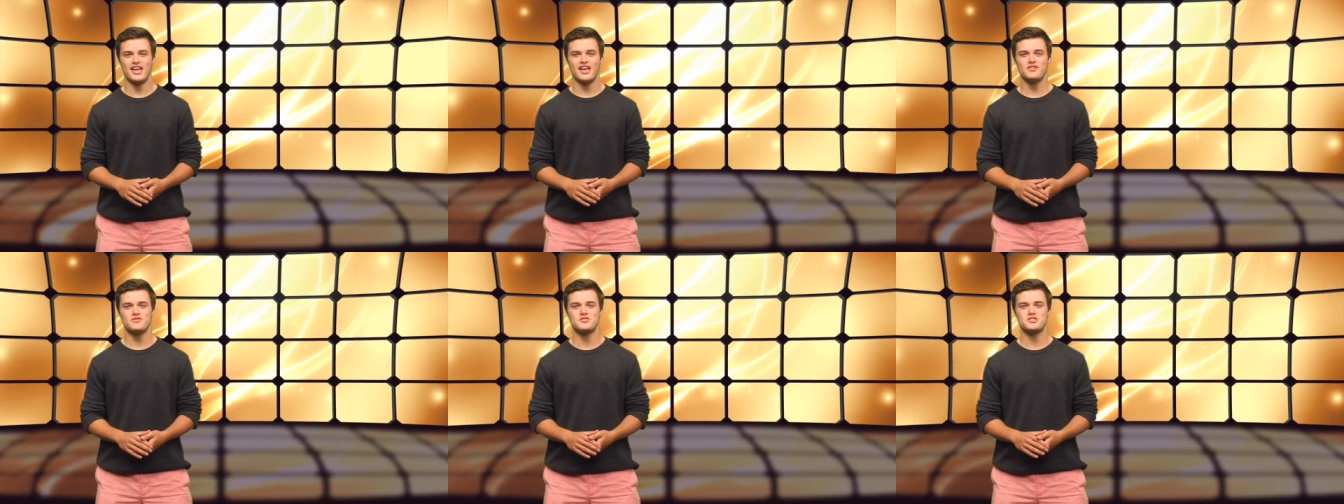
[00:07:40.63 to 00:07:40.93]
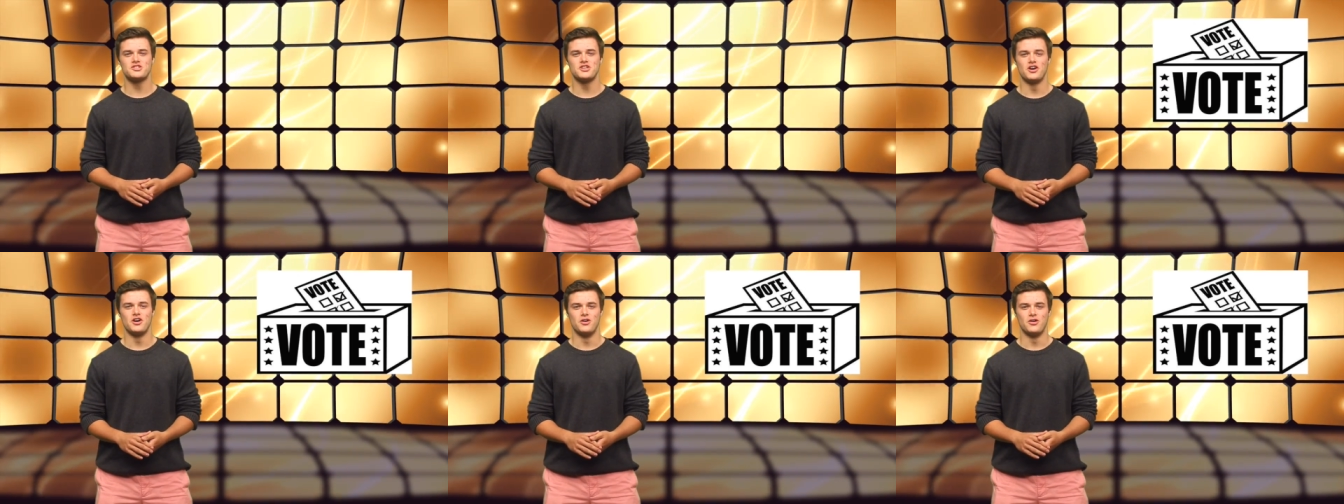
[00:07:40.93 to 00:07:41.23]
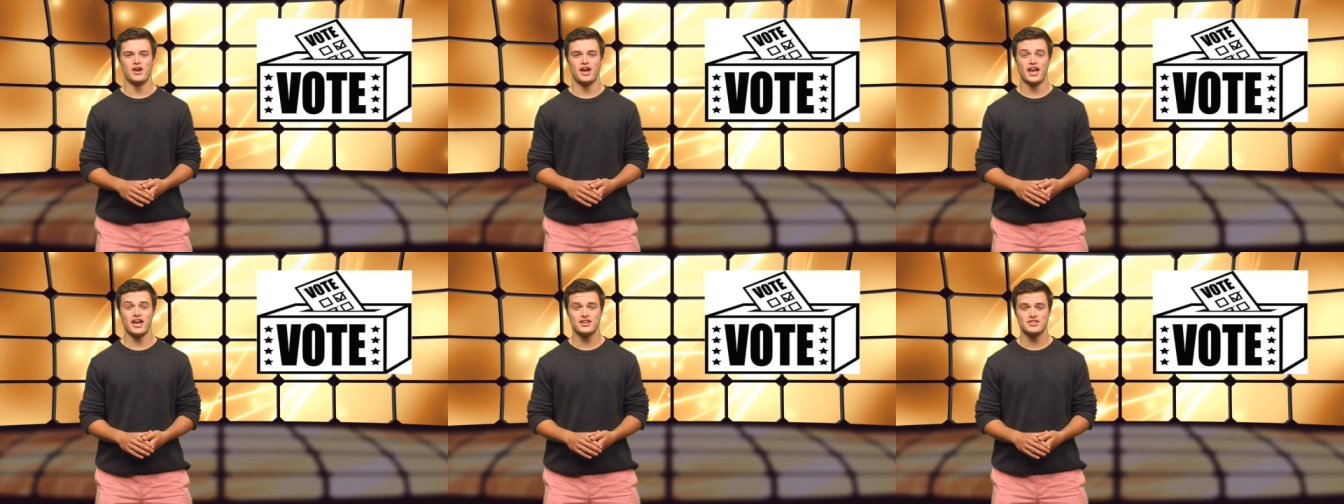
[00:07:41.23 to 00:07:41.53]
If
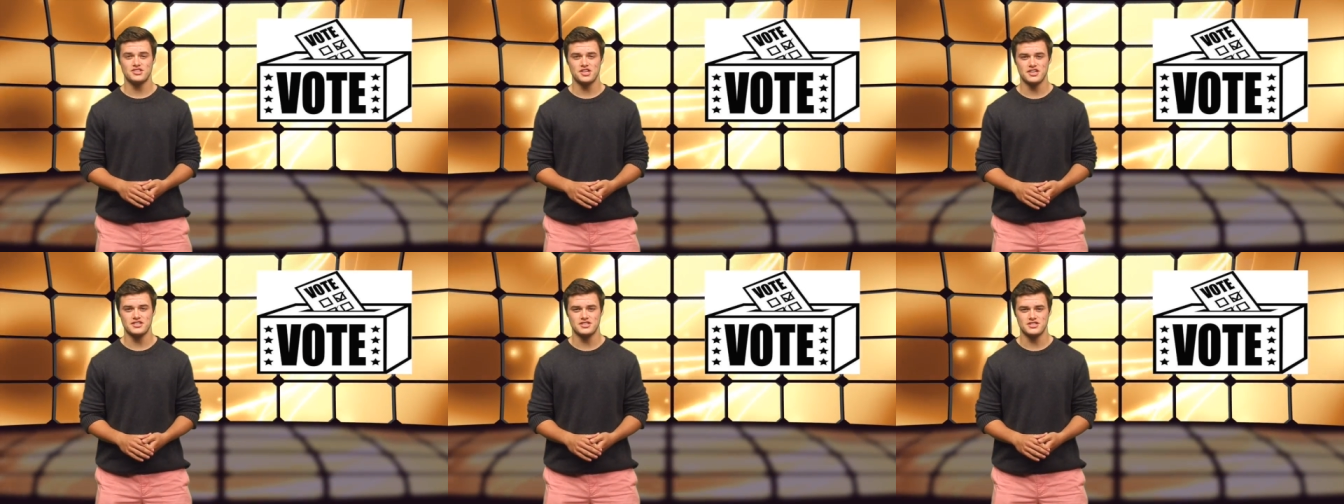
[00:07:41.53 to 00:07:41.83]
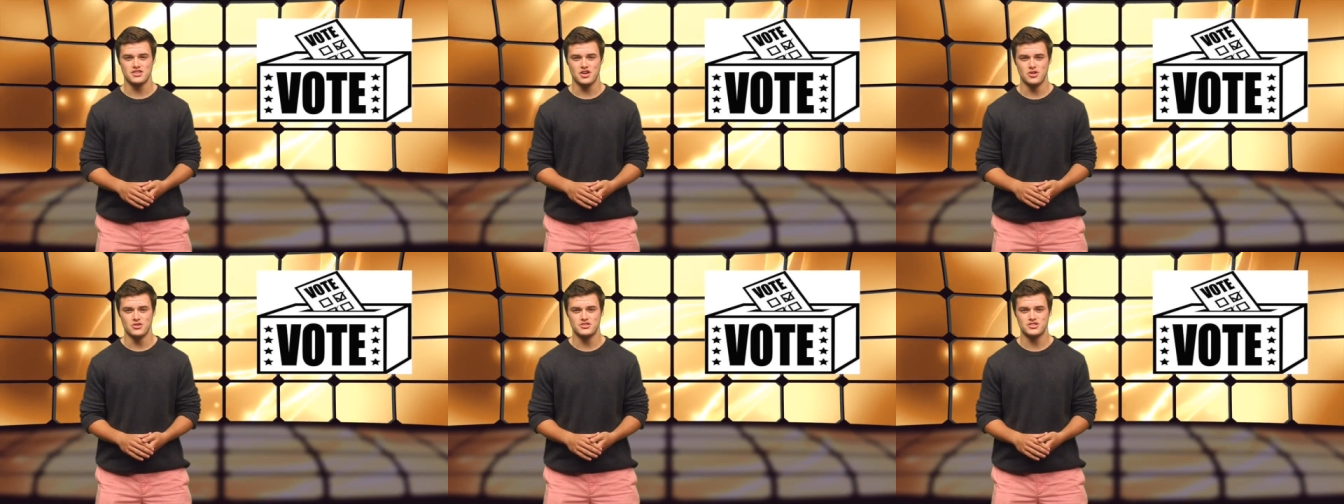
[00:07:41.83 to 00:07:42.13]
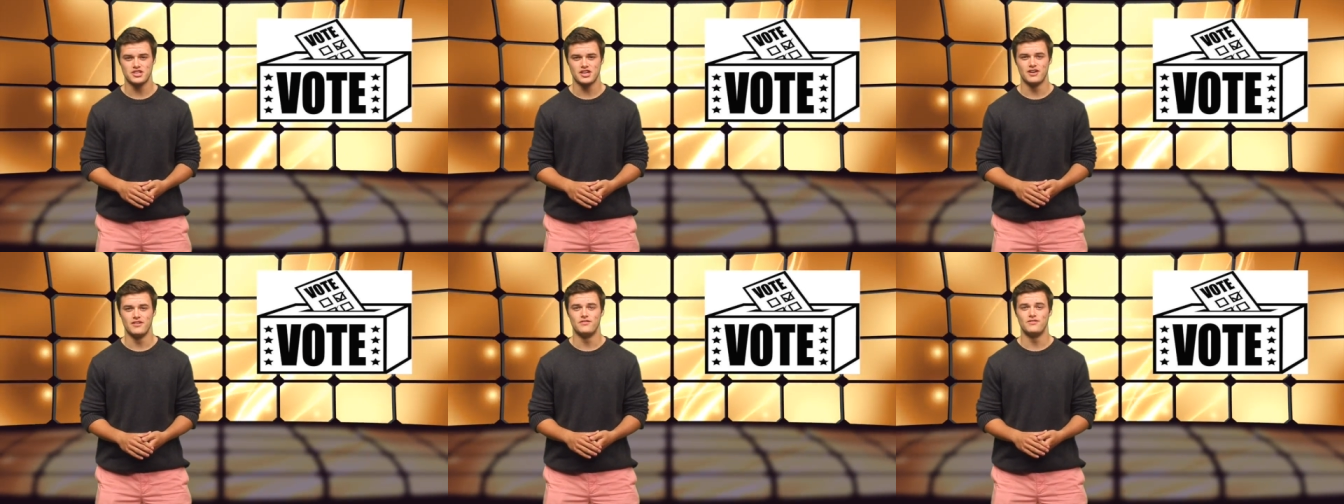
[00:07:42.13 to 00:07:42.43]
so, AHS is
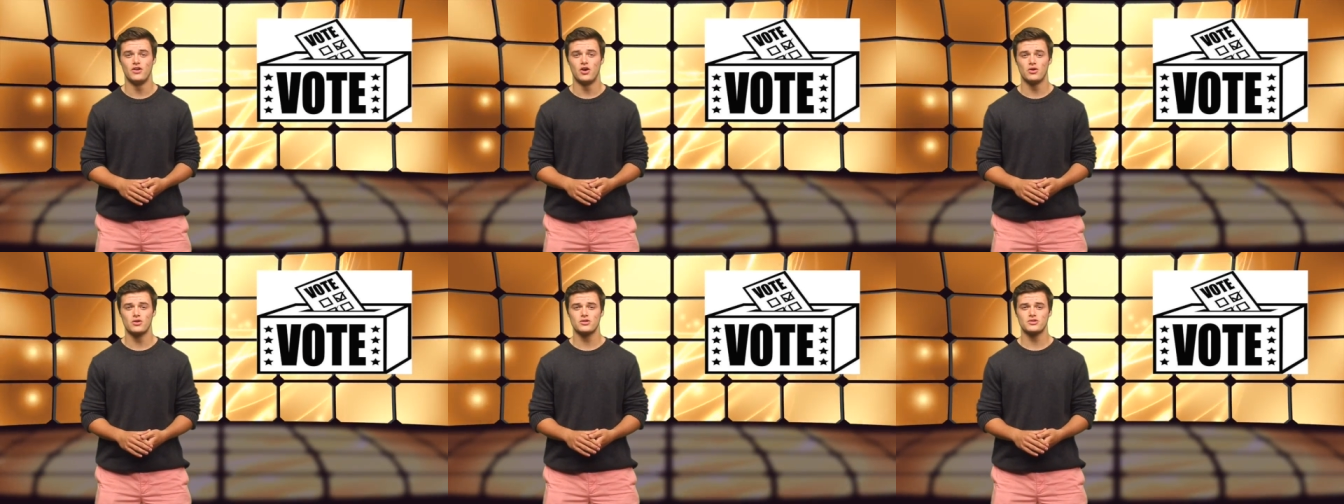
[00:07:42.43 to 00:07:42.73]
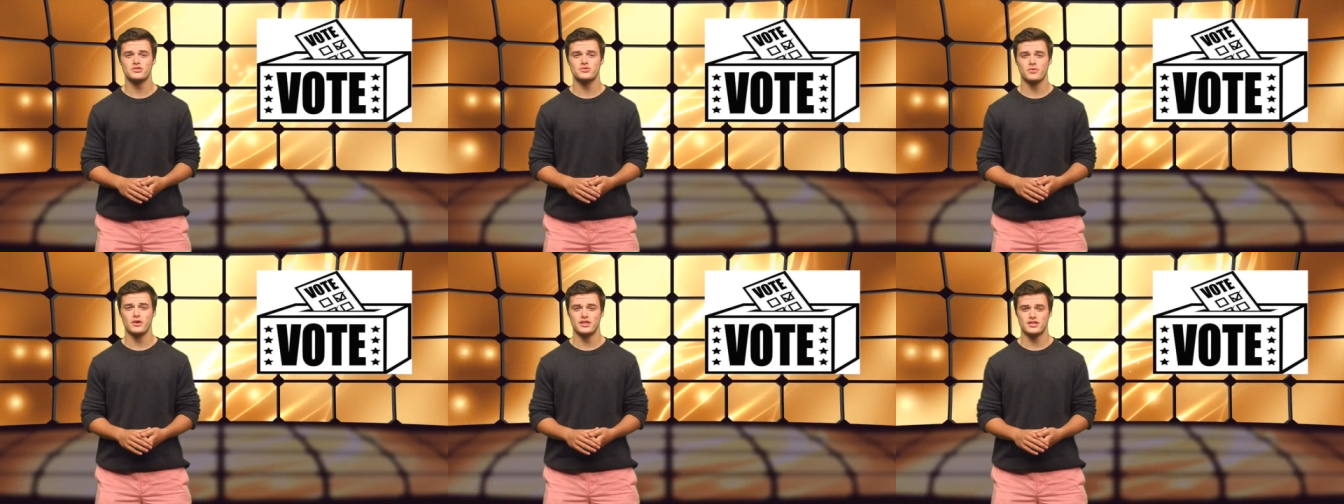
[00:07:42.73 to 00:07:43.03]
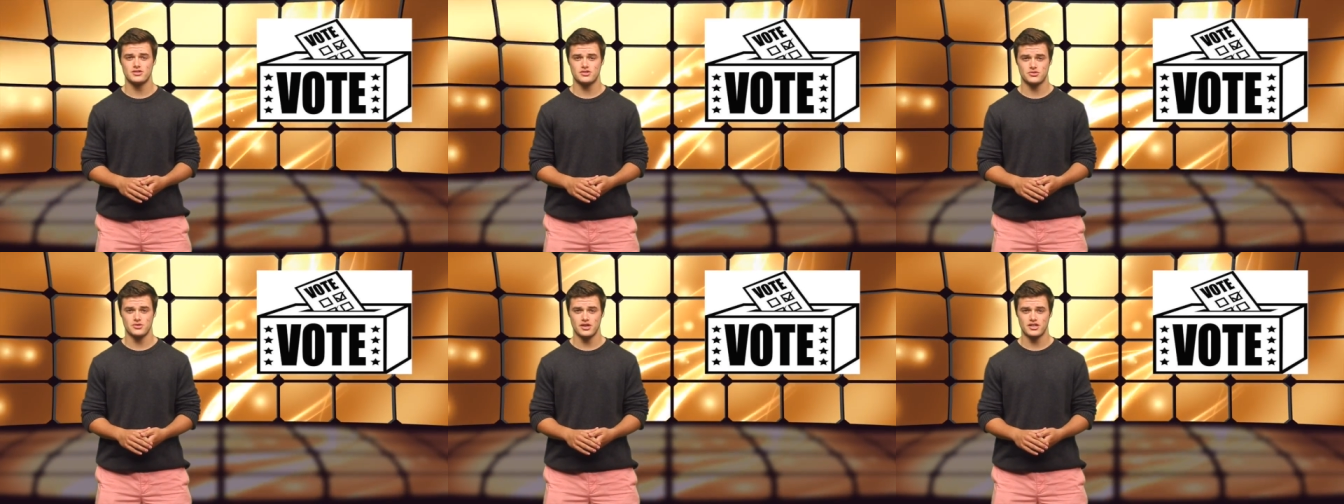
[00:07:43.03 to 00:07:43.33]
hosting a voters
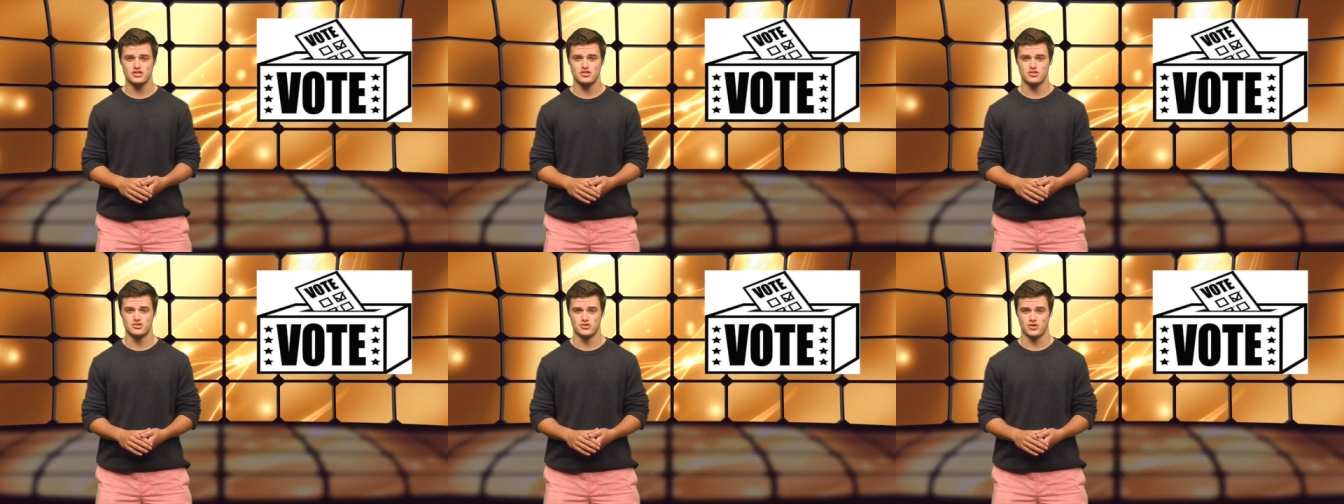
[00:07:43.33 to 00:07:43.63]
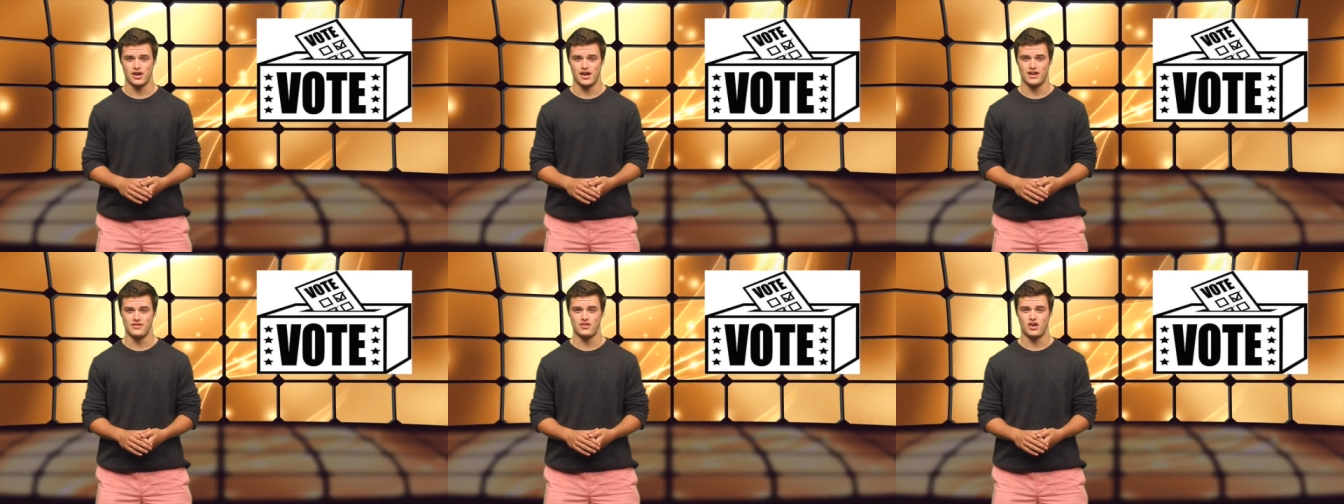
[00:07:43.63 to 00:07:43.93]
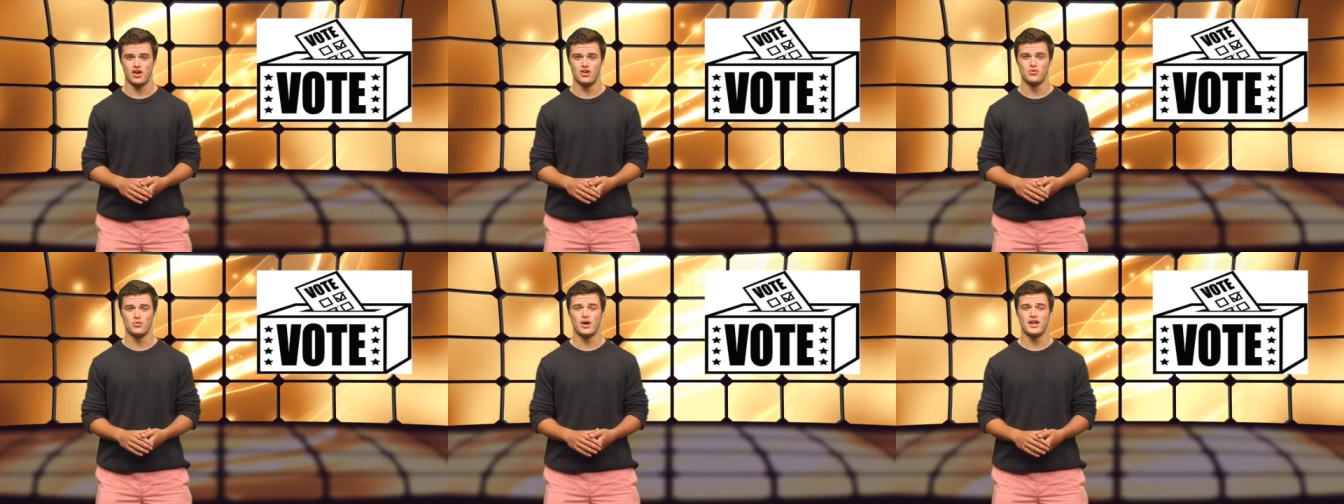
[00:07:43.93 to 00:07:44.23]
registration
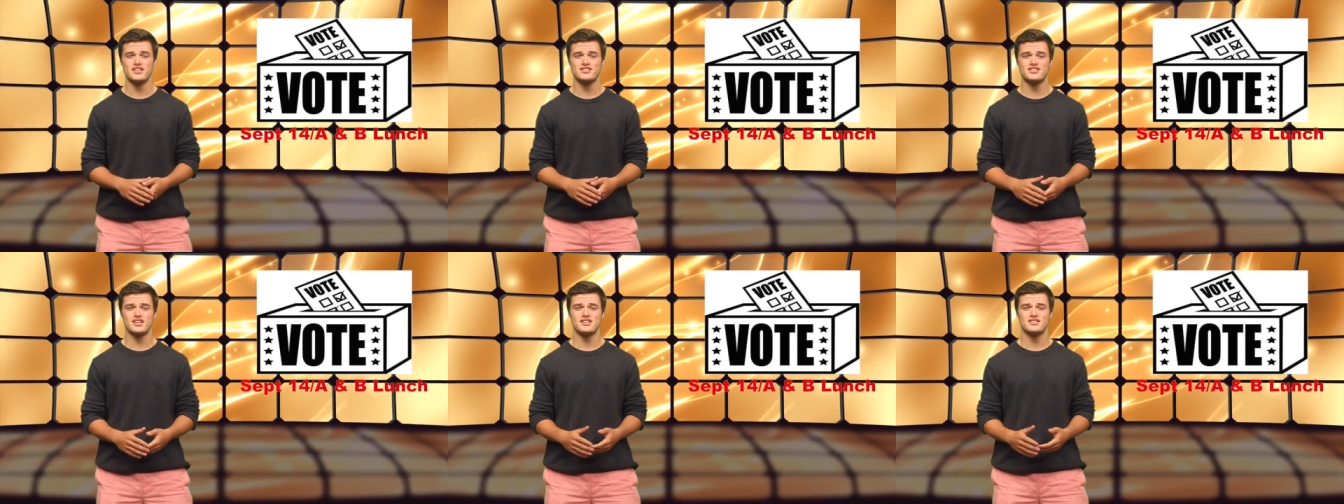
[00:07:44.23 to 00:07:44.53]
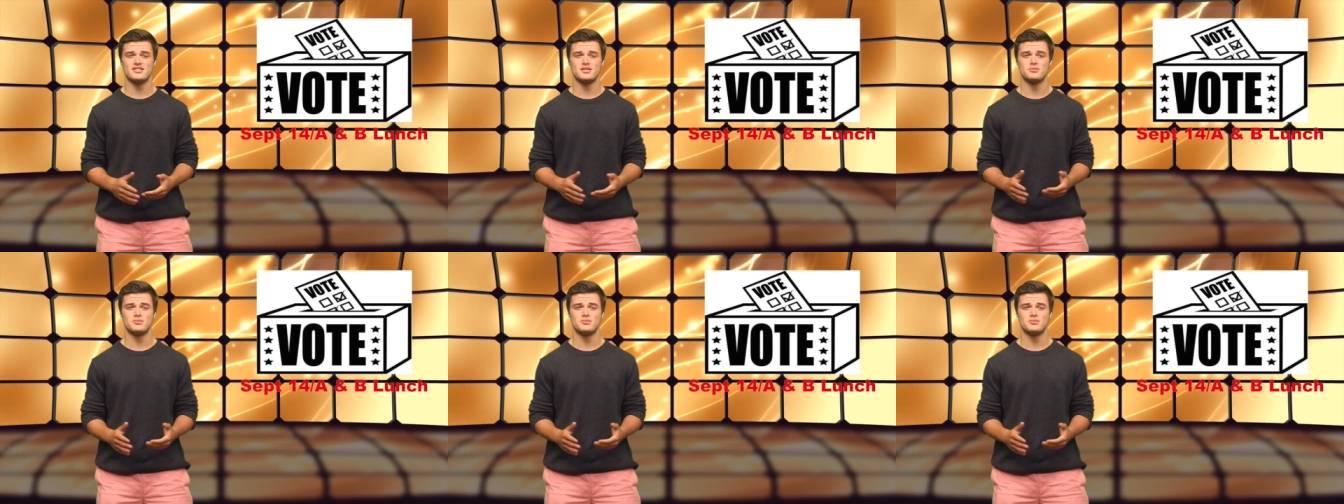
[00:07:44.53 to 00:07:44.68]
drive on Wednesday,